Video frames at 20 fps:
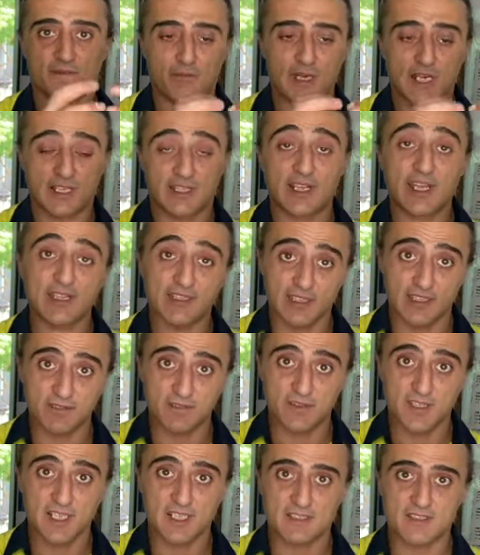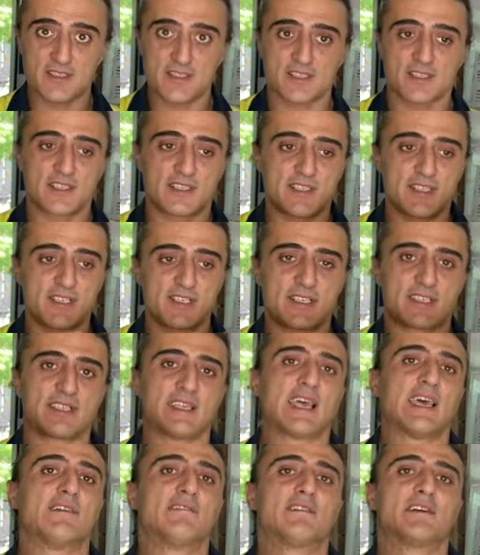magnetic fields. There is
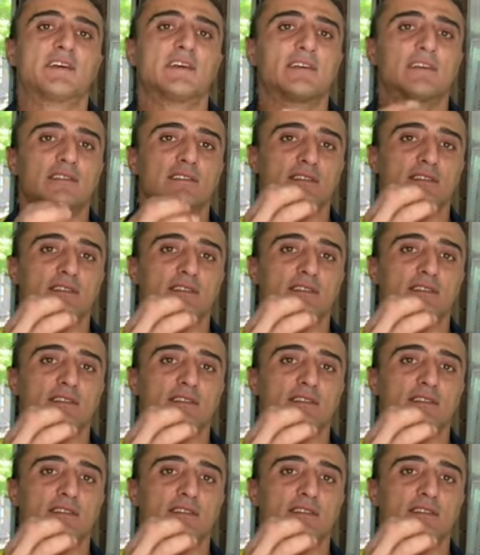never